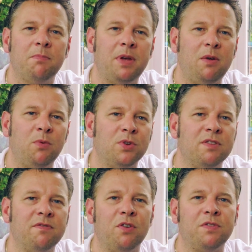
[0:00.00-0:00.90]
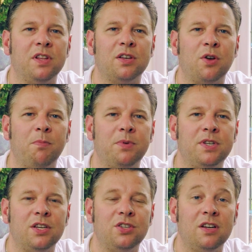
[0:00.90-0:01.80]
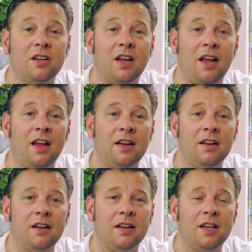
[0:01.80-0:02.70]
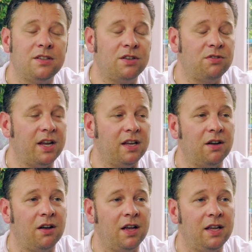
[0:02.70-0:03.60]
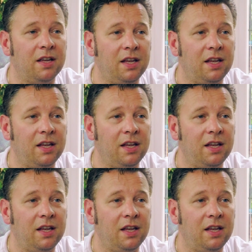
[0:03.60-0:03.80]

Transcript: Pete was involved in the competition and he's a great guy.